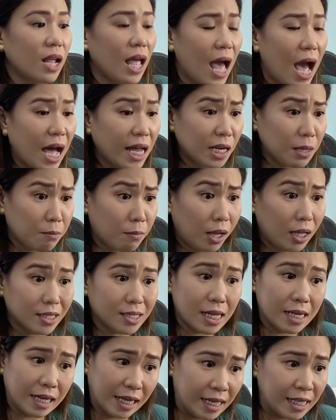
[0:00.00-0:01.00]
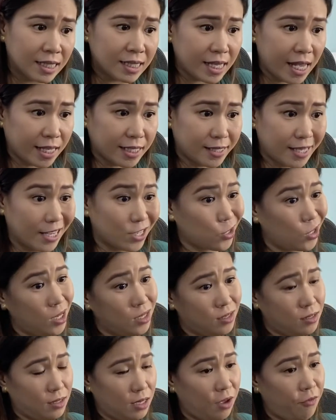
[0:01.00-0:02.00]
Animals and insects, such
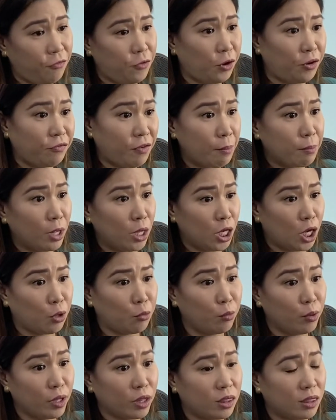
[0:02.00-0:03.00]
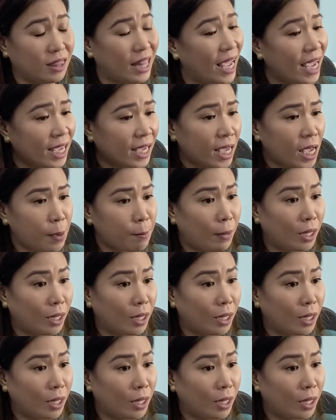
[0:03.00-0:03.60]
as if you're familiar with dengue,